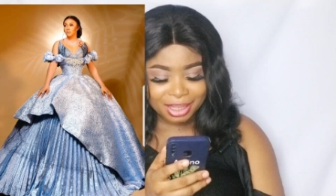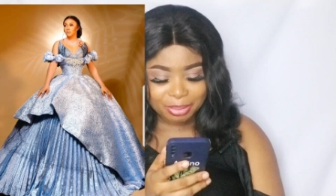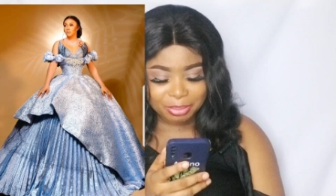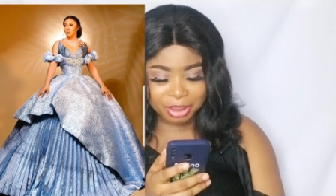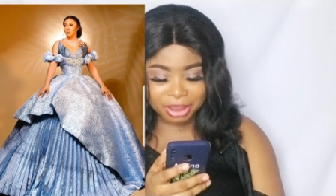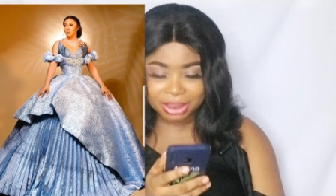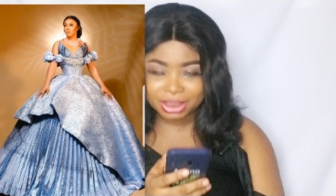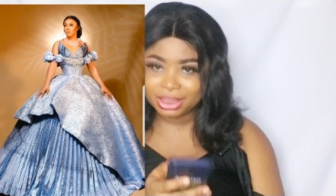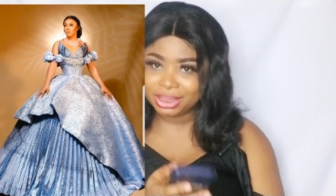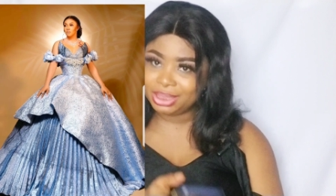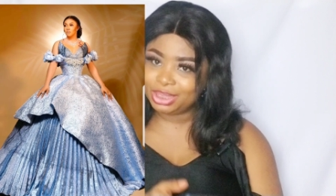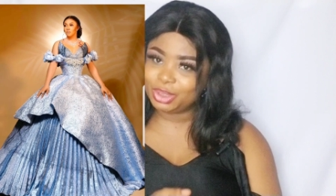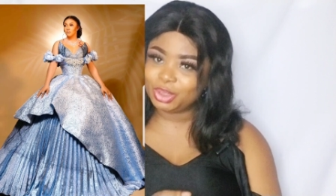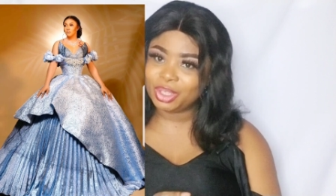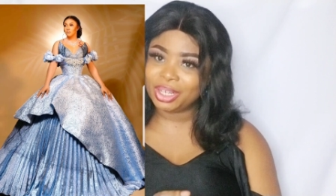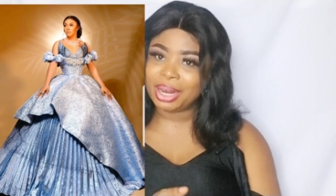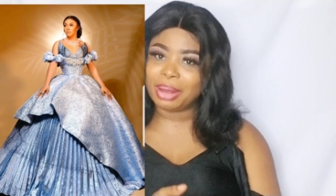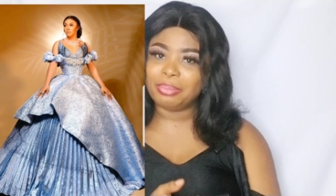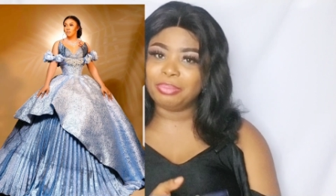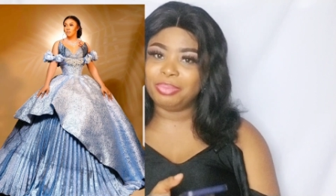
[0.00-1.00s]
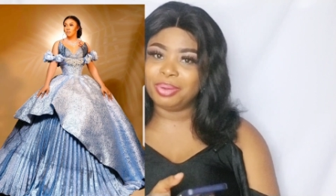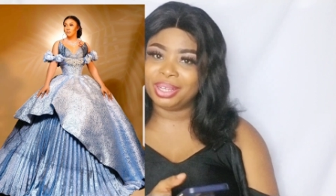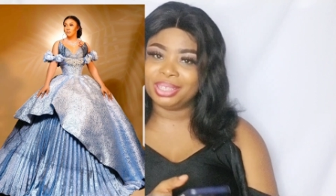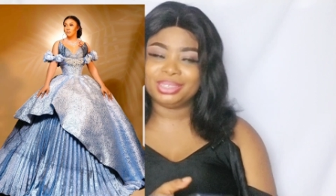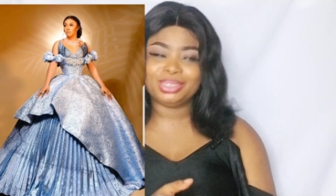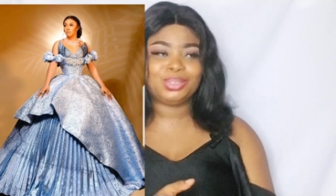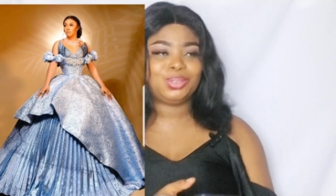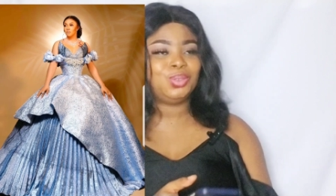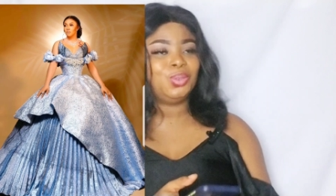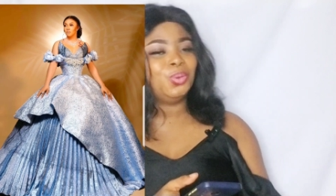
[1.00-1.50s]
But this is not her
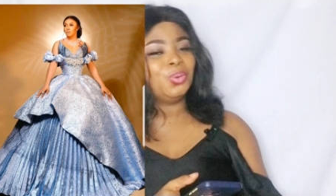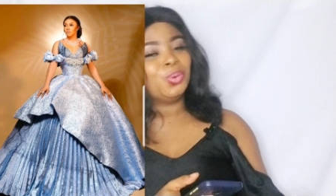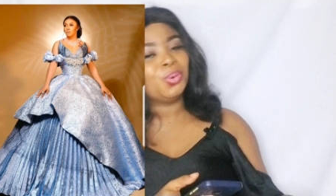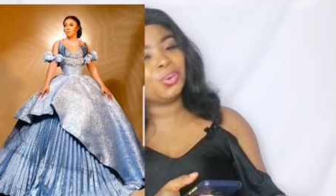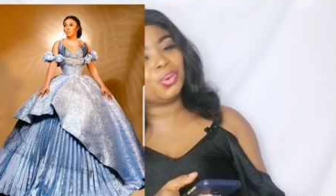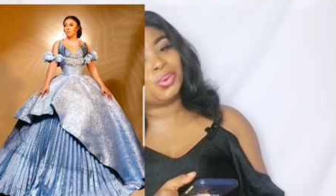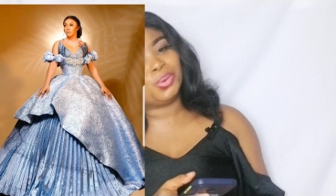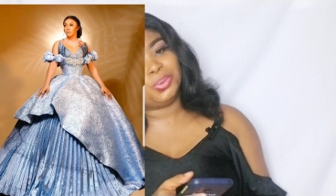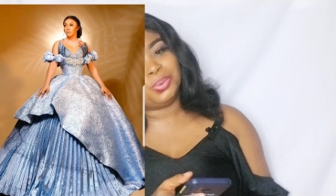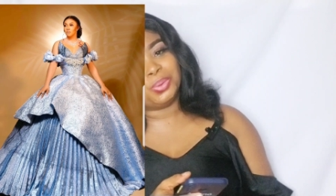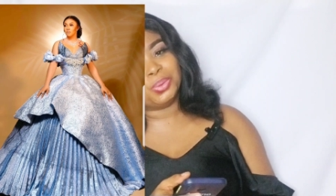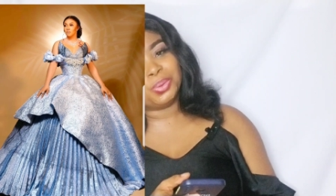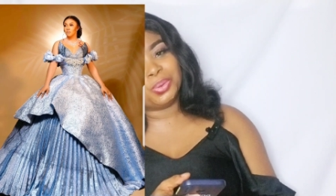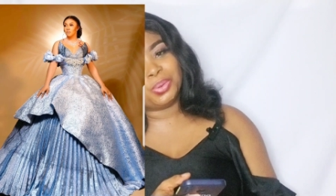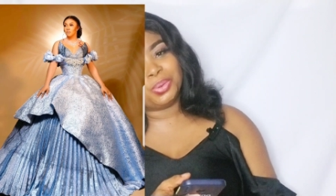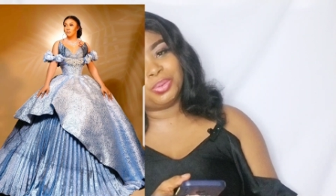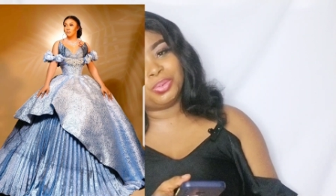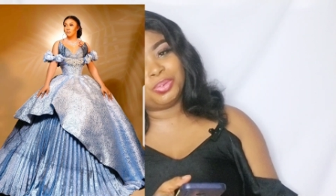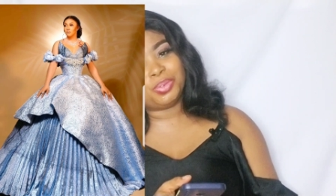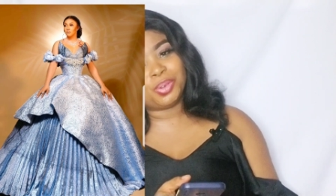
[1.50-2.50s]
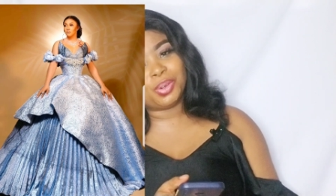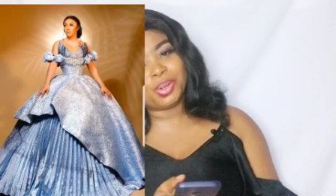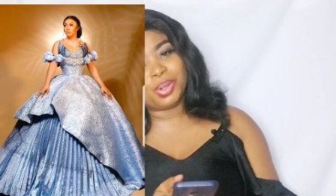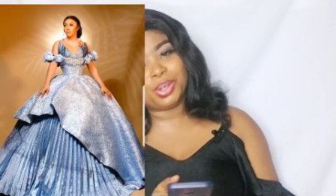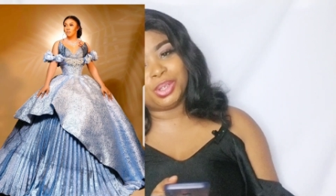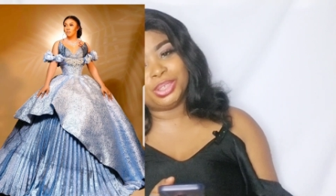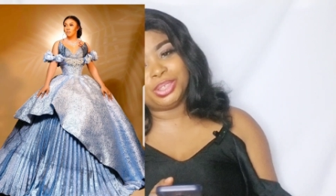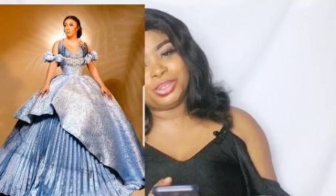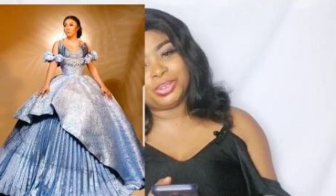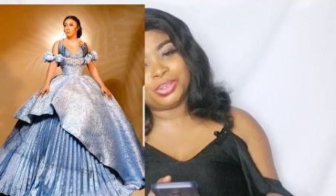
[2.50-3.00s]
best look though for
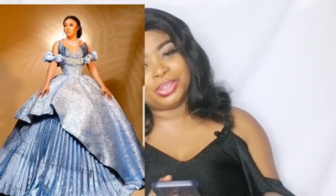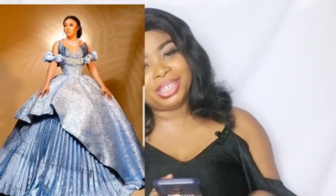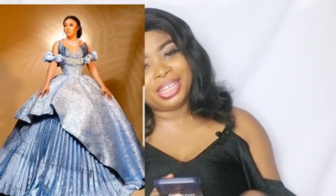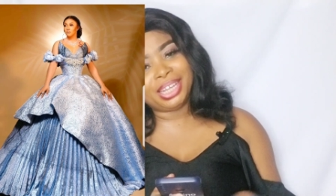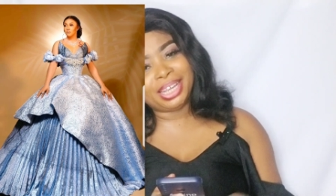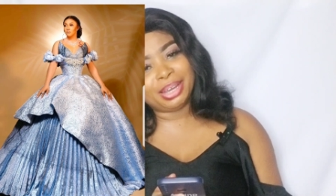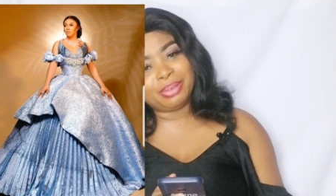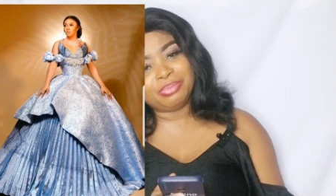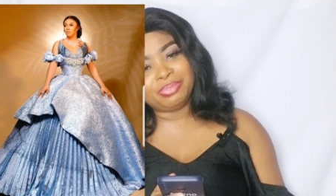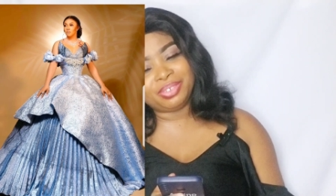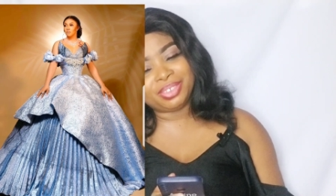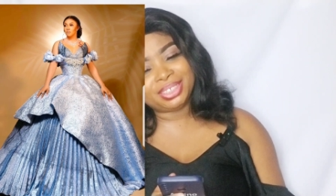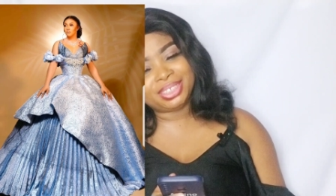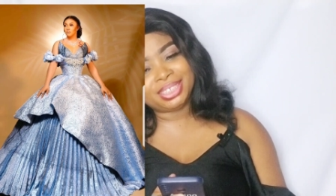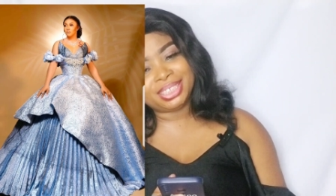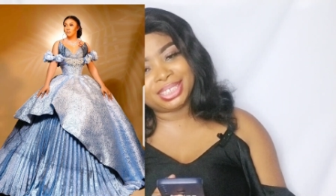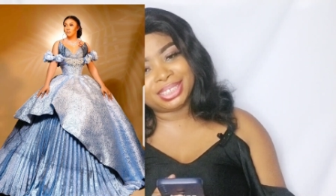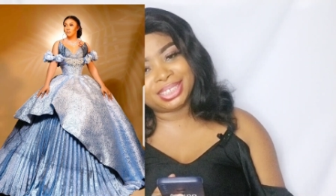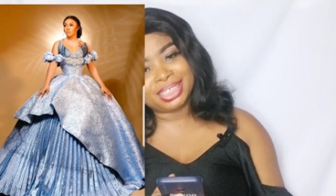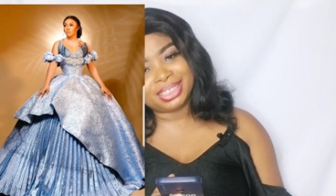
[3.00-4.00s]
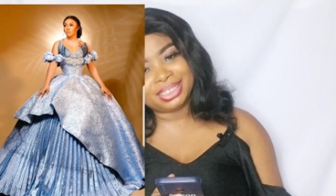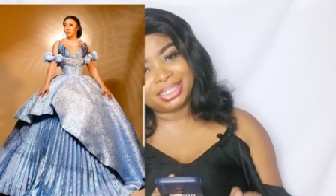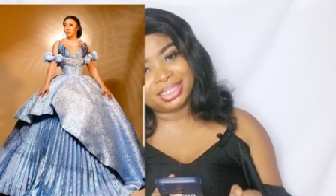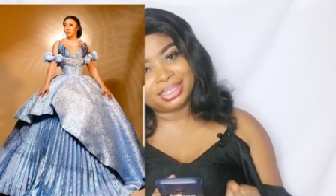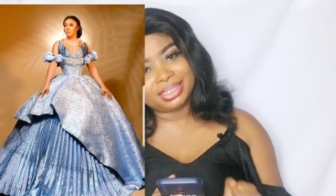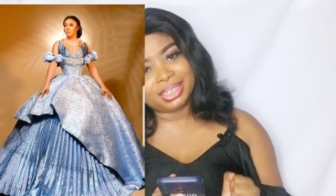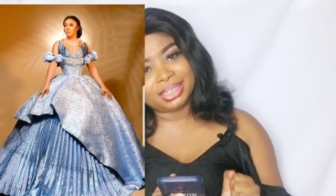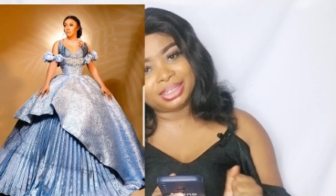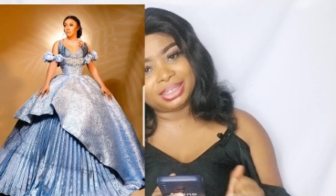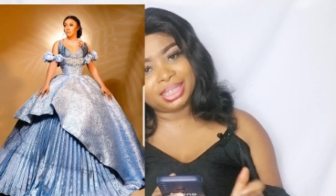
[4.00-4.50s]
all the AMVCAs that she
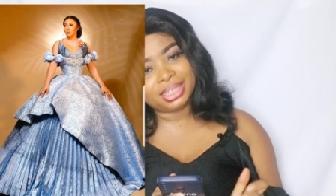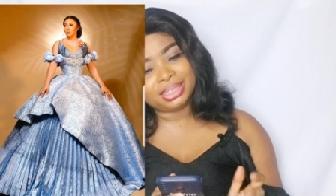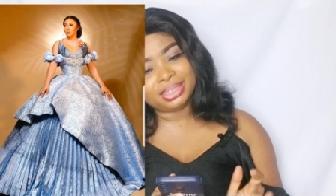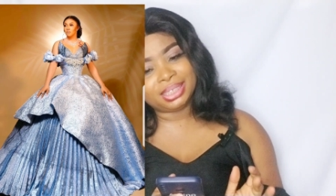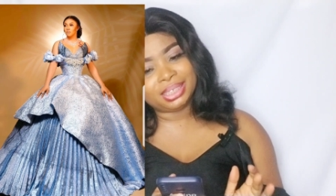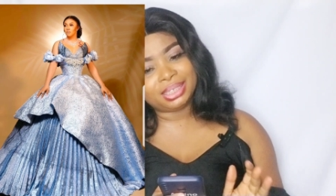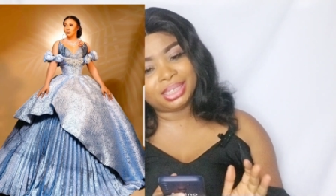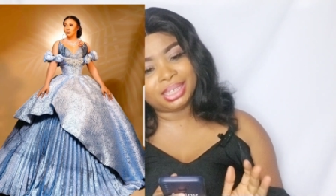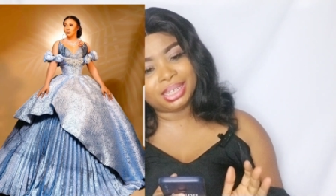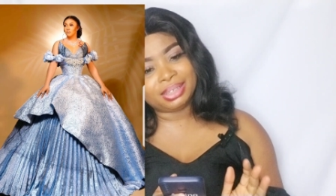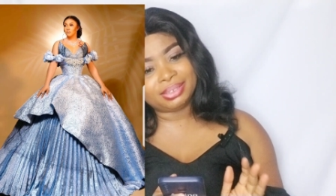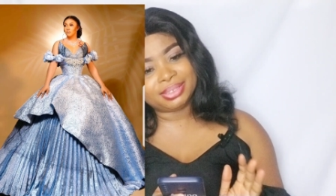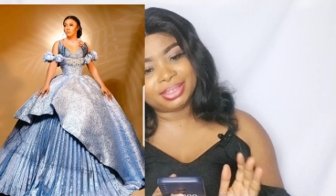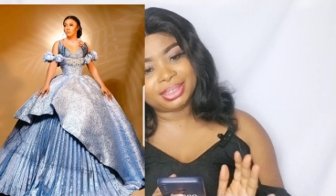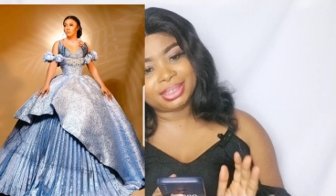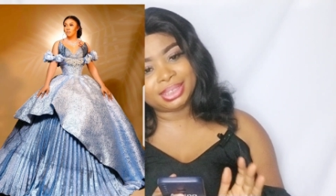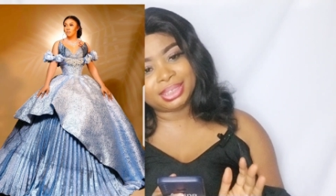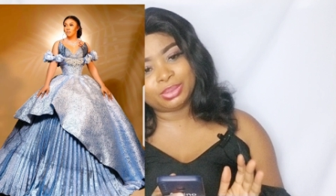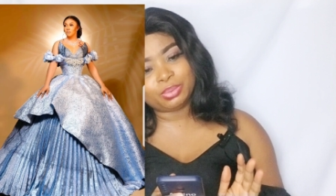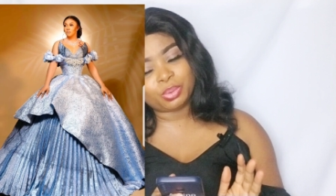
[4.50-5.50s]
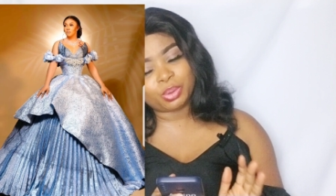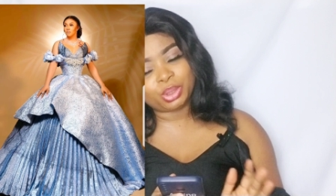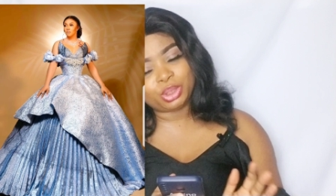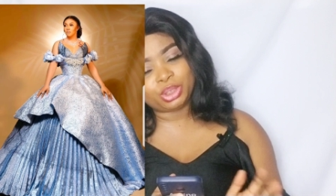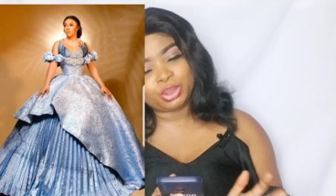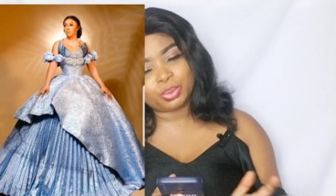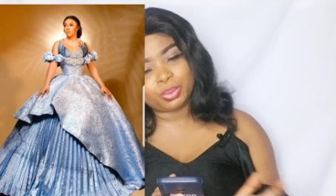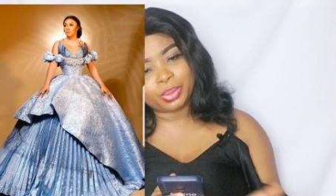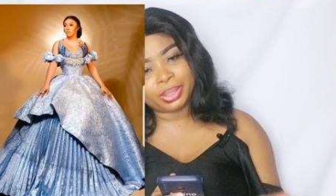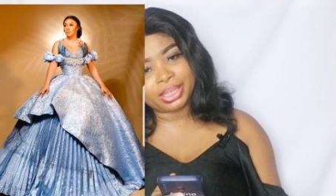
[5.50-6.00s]
has attended and I've seen what
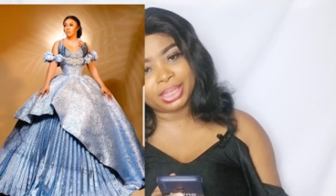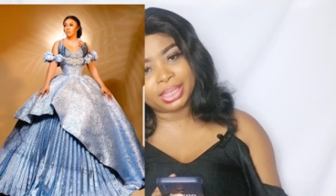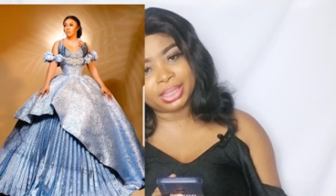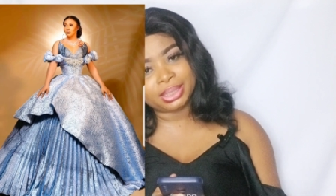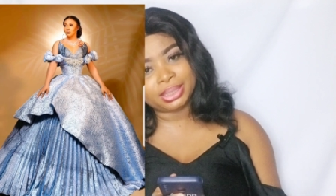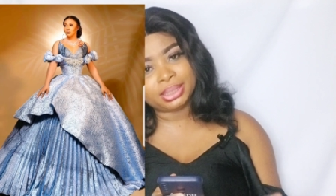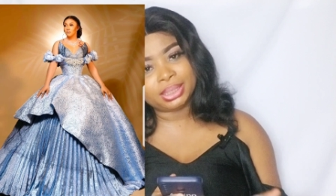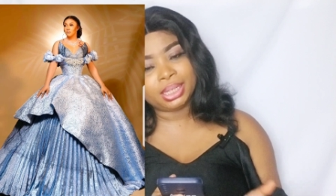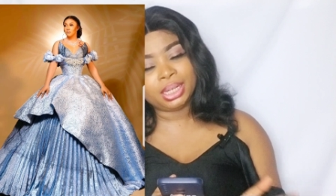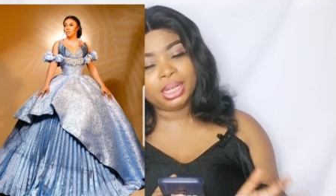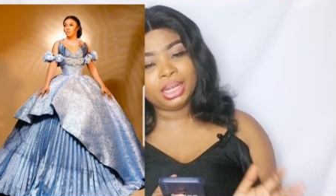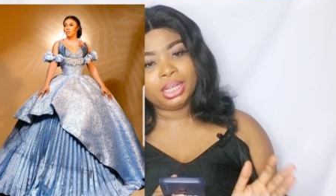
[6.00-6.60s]
she wore